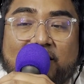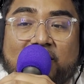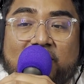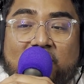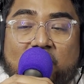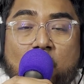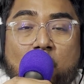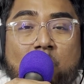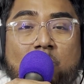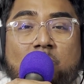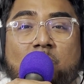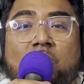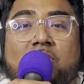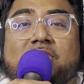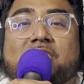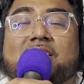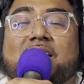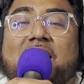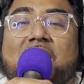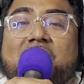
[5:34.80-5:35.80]
no one
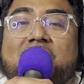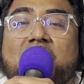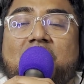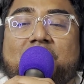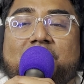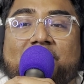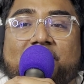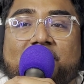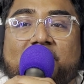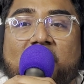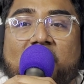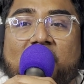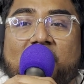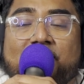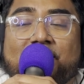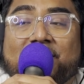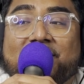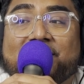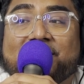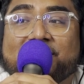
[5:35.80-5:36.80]
wants to count out Nadal
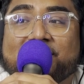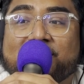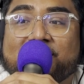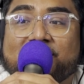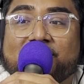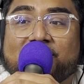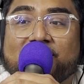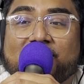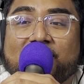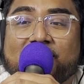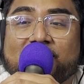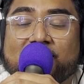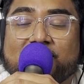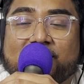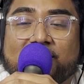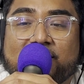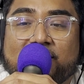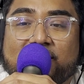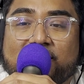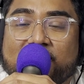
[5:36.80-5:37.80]
because
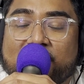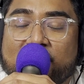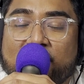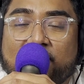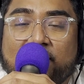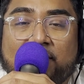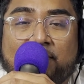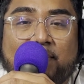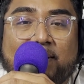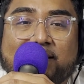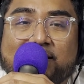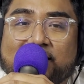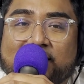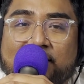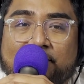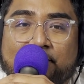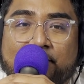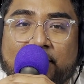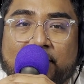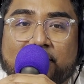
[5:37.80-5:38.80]
it's, you know, he
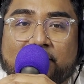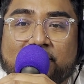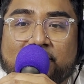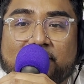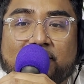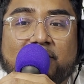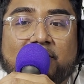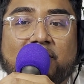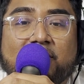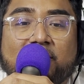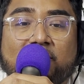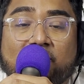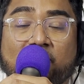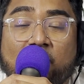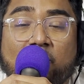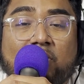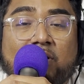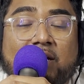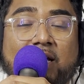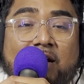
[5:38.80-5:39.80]
basically built
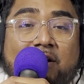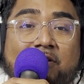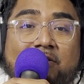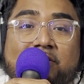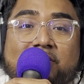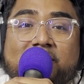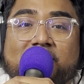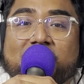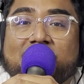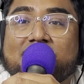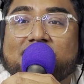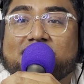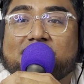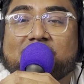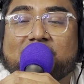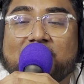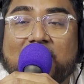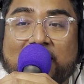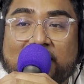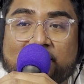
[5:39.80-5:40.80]
Roland Garros. He has a
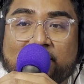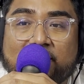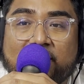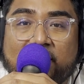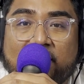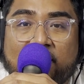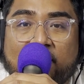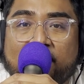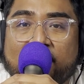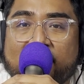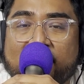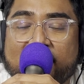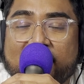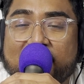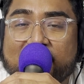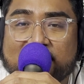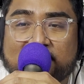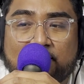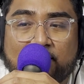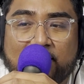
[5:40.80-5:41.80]
statue there already
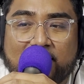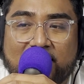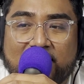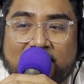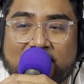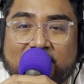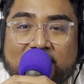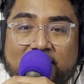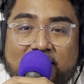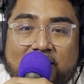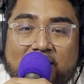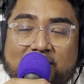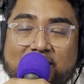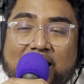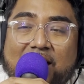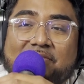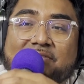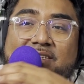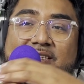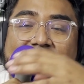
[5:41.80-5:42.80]
as a player. To
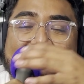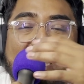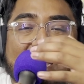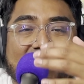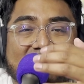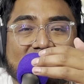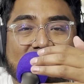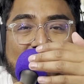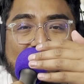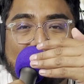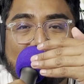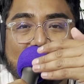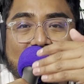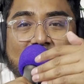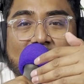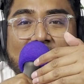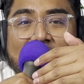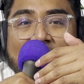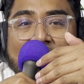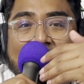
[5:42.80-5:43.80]
have a statue
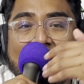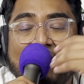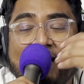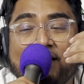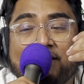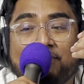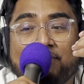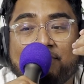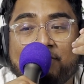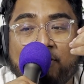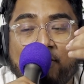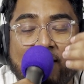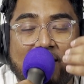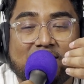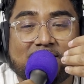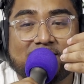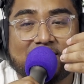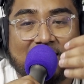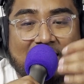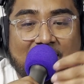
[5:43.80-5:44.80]
at a
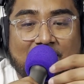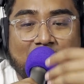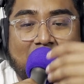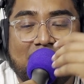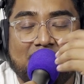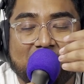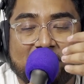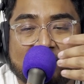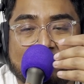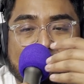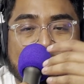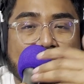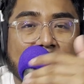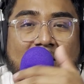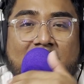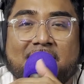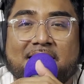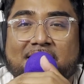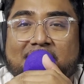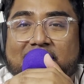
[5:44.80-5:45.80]
Grand Slam while you're still
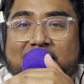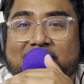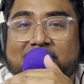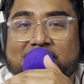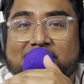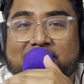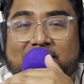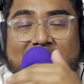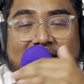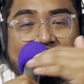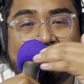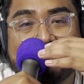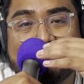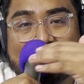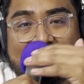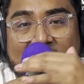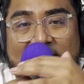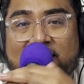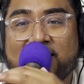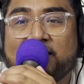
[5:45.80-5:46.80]
playing is
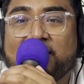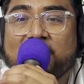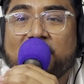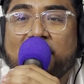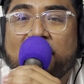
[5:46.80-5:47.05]
insane.